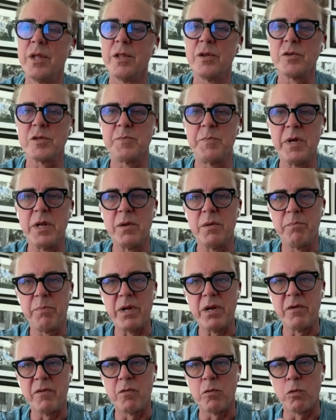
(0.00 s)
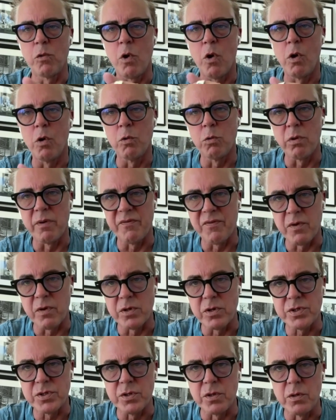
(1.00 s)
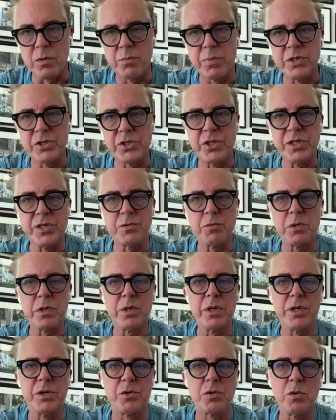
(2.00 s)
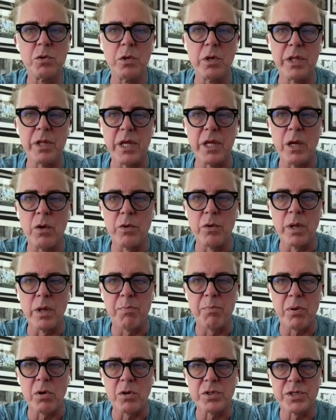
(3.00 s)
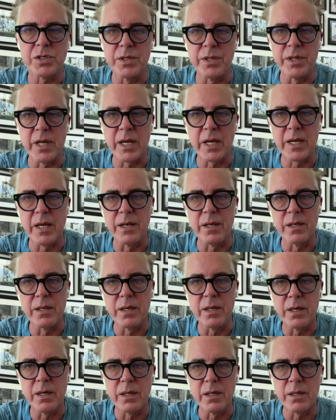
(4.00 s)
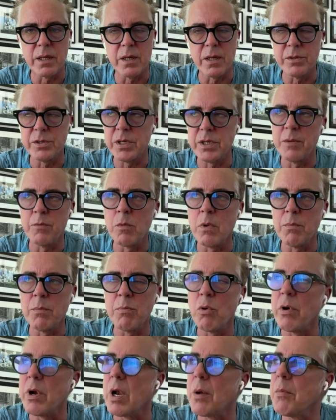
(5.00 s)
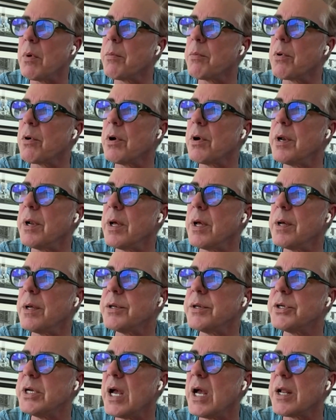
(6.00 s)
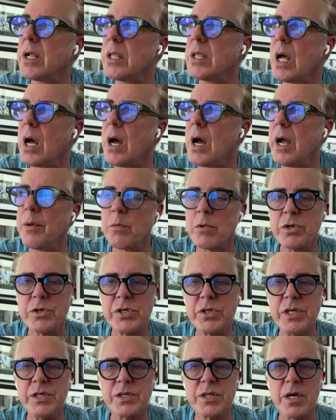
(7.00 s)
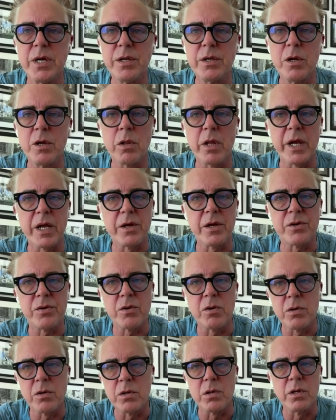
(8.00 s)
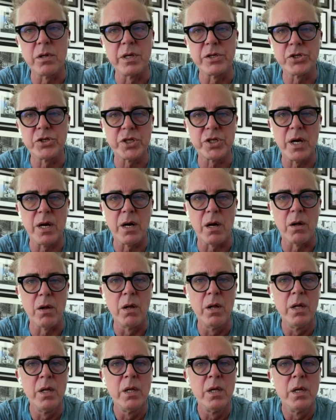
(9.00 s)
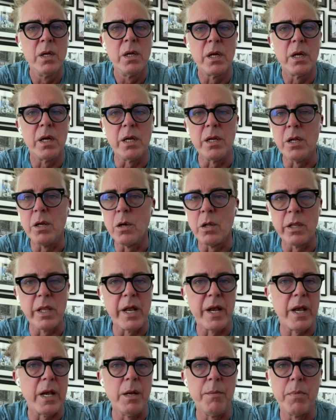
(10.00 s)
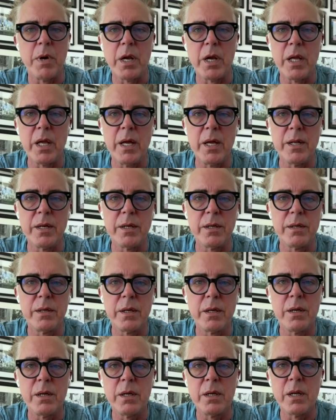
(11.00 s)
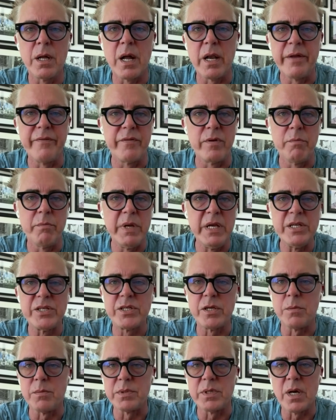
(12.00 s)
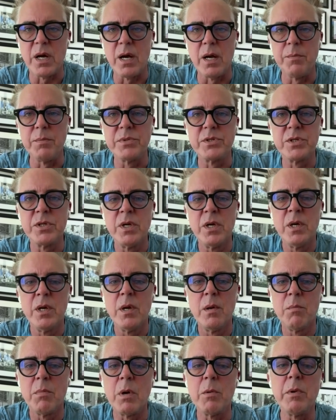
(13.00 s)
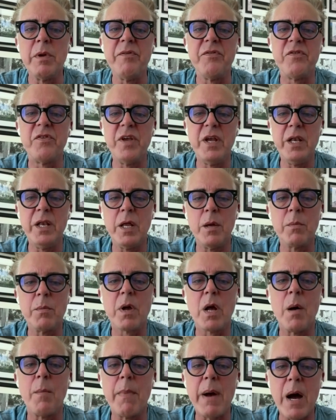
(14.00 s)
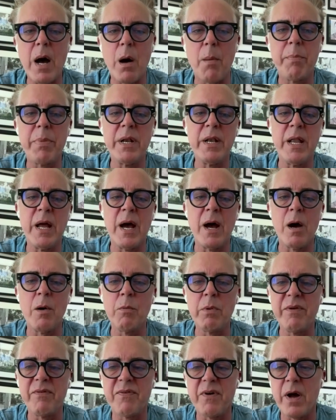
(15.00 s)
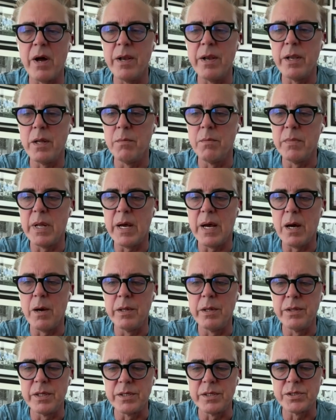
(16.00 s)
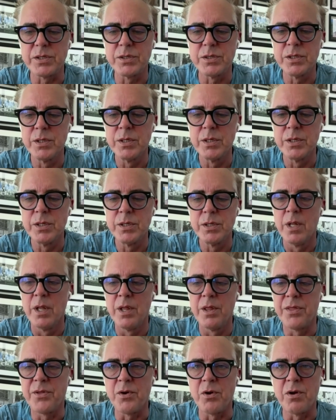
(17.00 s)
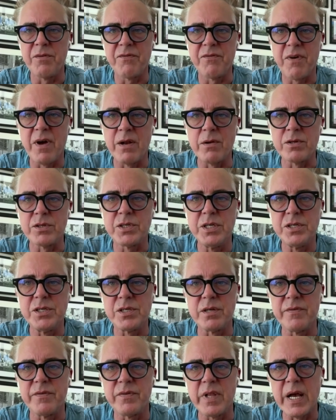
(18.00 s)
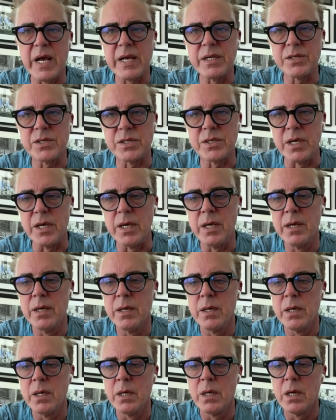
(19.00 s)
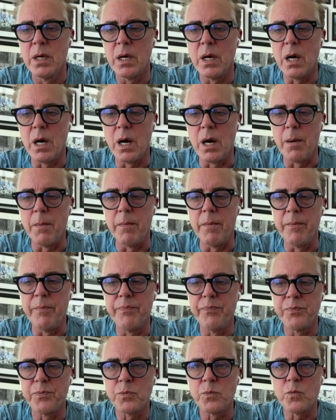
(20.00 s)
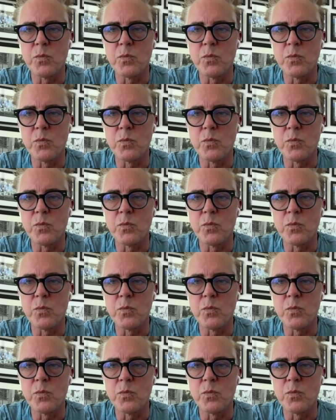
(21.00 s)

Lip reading: there's been a bit of role reversal, but she's really truly the only person that can, at one point I remember she had a line where she said, "You're like a turtle in a shell and you don't let anybody in, not even me sometimes." But we've seen him come out, but now we find him now in this third and final season of Legacy. Um,